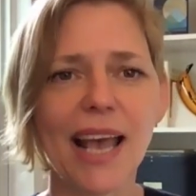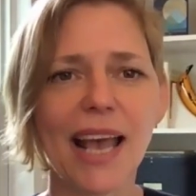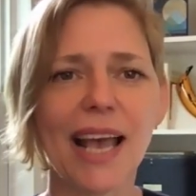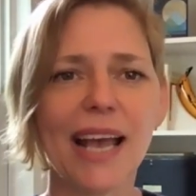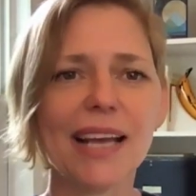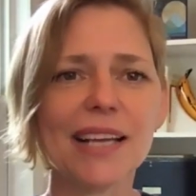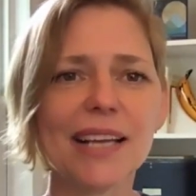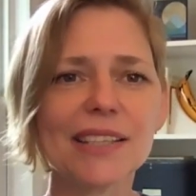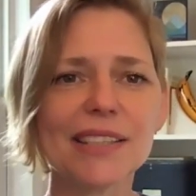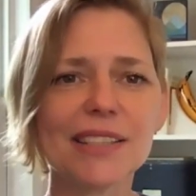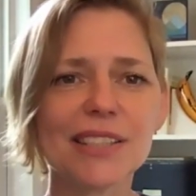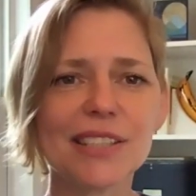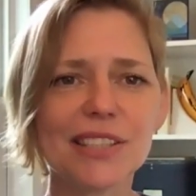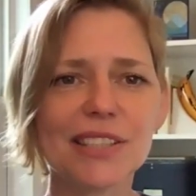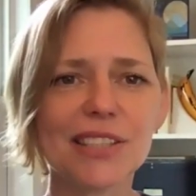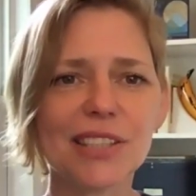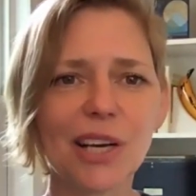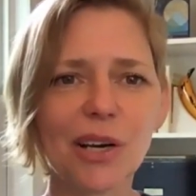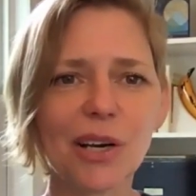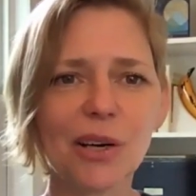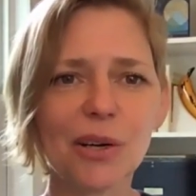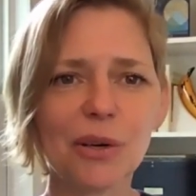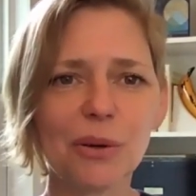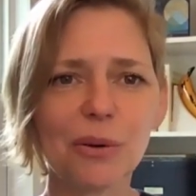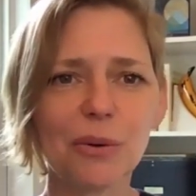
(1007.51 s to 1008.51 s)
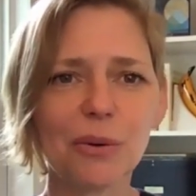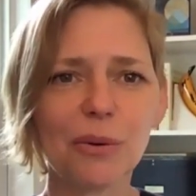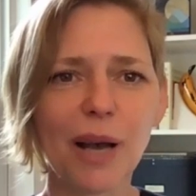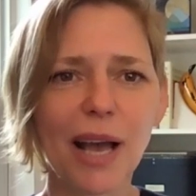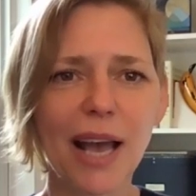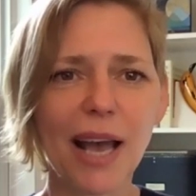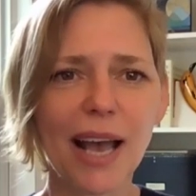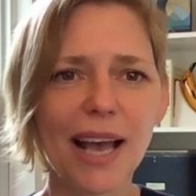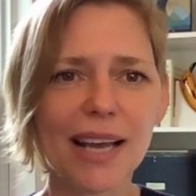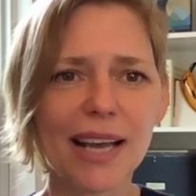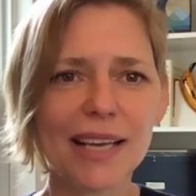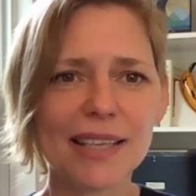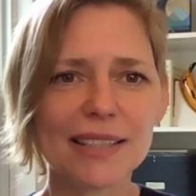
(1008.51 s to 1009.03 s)
And so
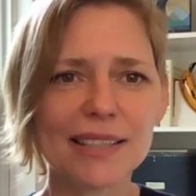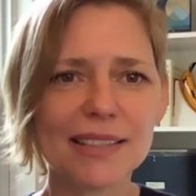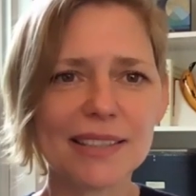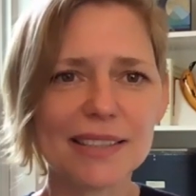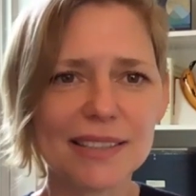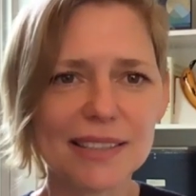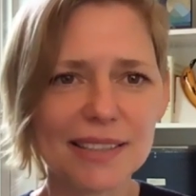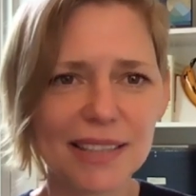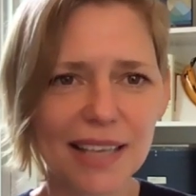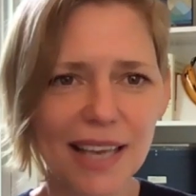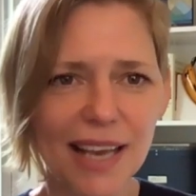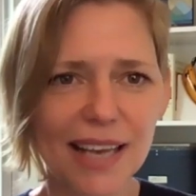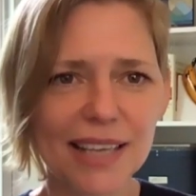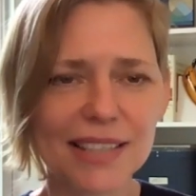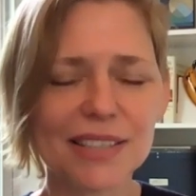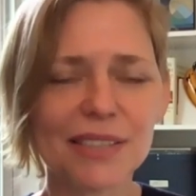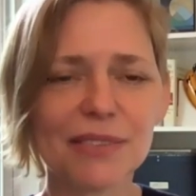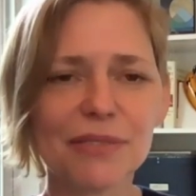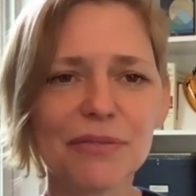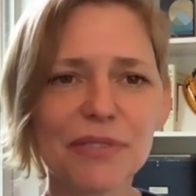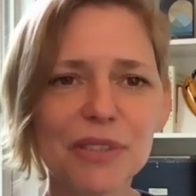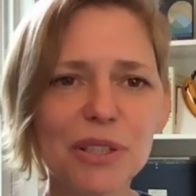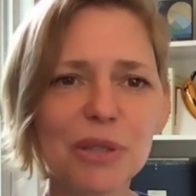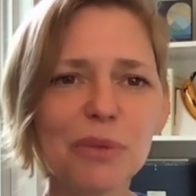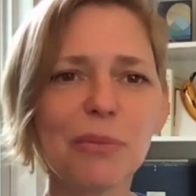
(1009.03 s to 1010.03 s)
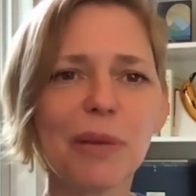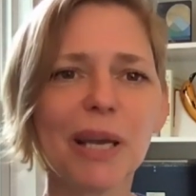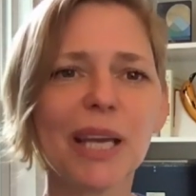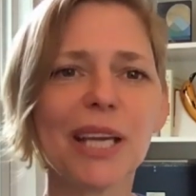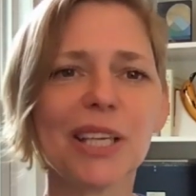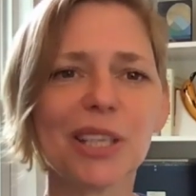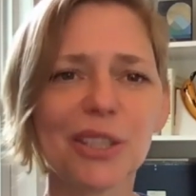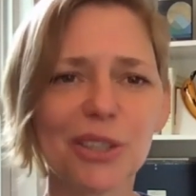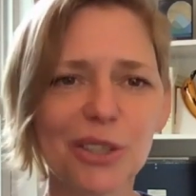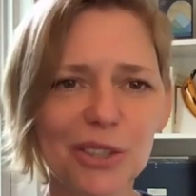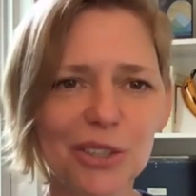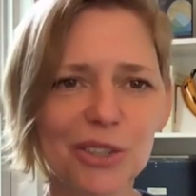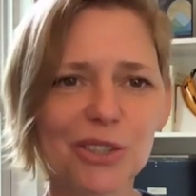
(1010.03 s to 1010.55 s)
as as a
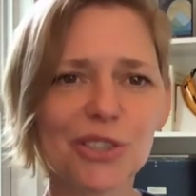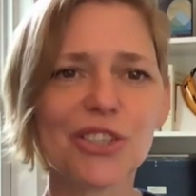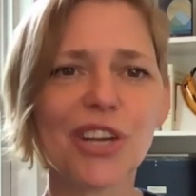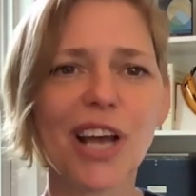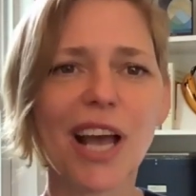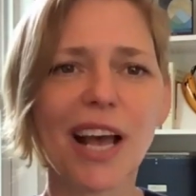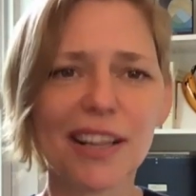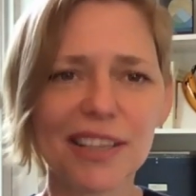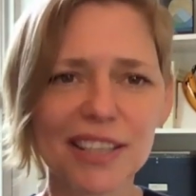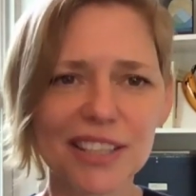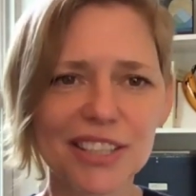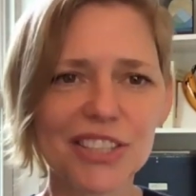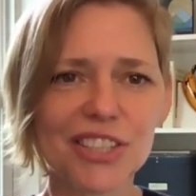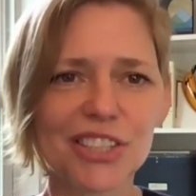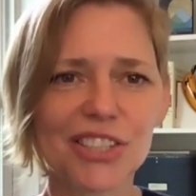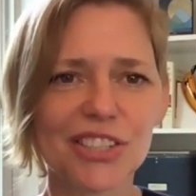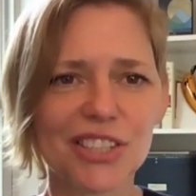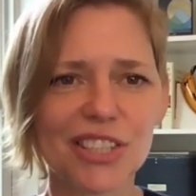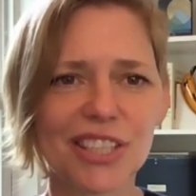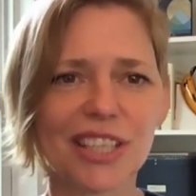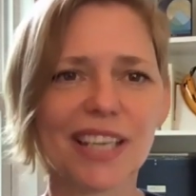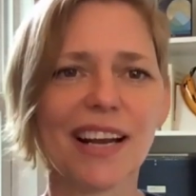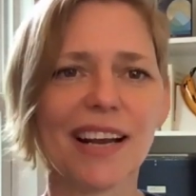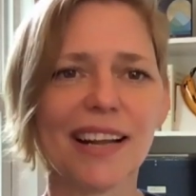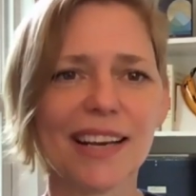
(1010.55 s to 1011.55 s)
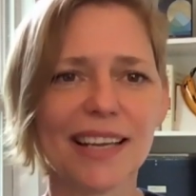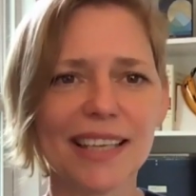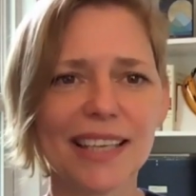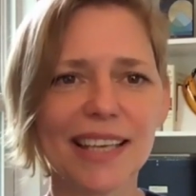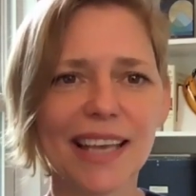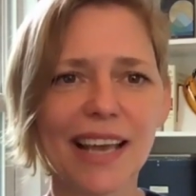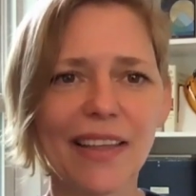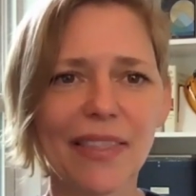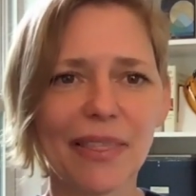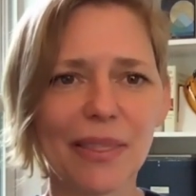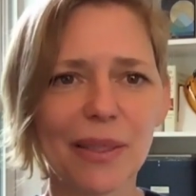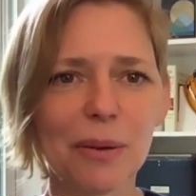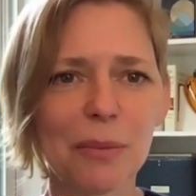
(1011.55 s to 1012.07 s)
filmmaker, your challenge is to kind of
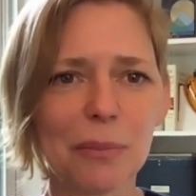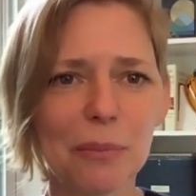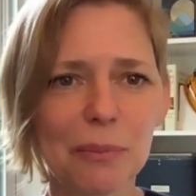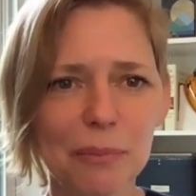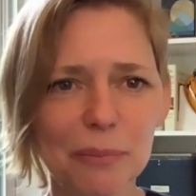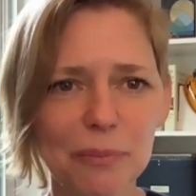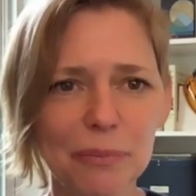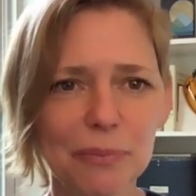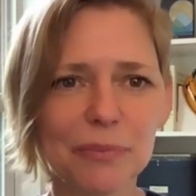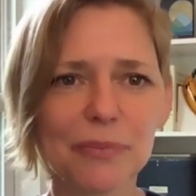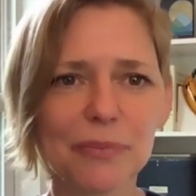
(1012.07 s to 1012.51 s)
get them